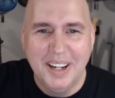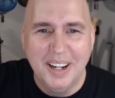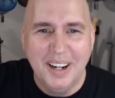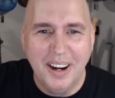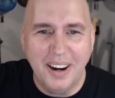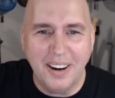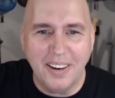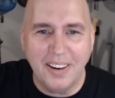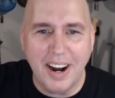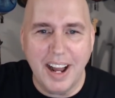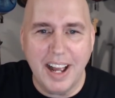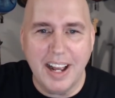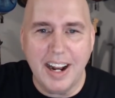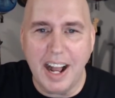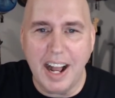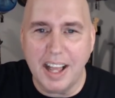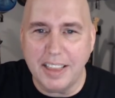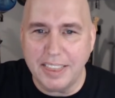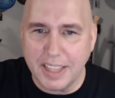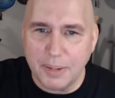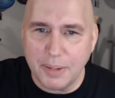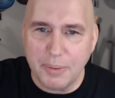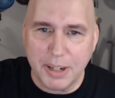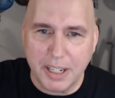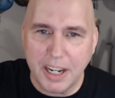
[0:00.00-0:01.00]
All right, I
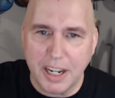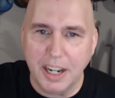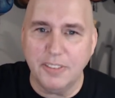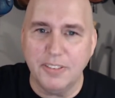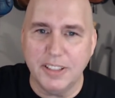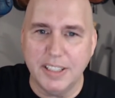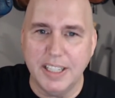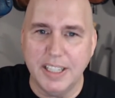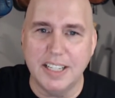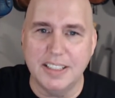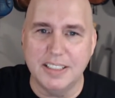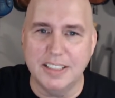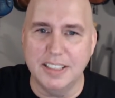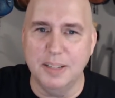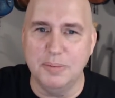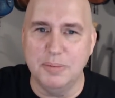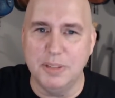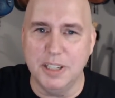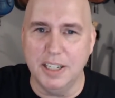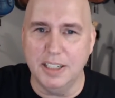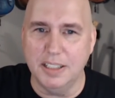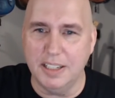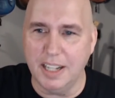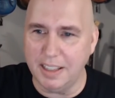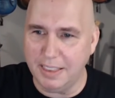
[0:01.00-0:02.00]
think we covered that
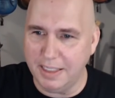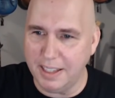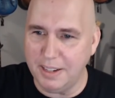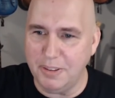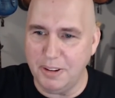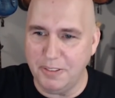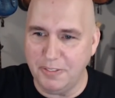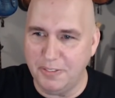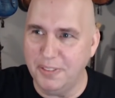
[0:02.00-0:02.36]
subject. I think we